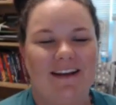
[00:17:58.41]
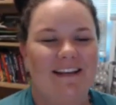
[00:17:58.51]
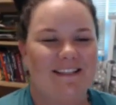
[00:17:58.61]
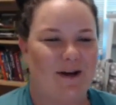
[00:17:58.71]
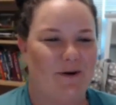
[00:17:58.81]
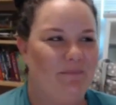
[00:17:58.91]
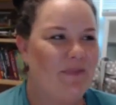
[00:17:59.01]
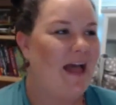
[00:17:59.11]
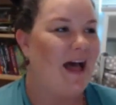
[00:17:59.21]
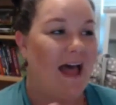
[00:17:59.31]
So
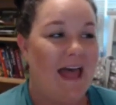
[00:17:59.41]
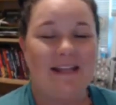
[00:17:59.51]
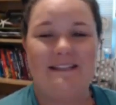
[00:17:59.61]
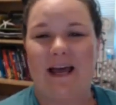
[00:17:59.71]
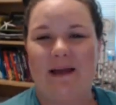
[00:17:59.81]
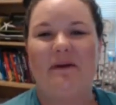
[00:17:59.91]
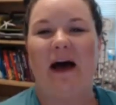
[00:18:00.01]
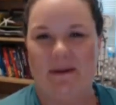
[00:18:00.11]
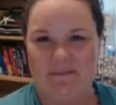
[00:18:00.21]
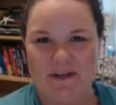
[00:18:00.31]
ahead of time,
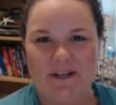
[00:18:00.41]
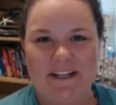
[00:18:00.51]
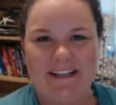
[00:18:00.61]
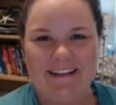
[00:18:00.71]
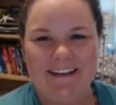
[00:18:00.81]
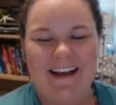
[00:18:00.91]
I'm good.